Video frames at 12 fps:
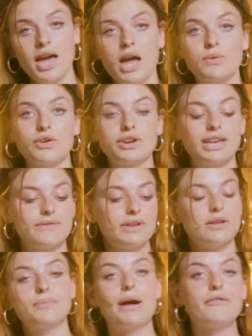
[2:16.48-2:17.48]
And we're going to give
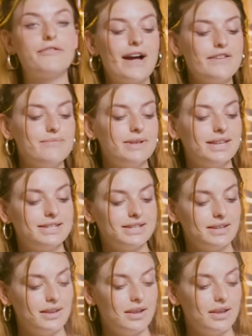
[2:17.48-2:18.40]
it about 5 minutes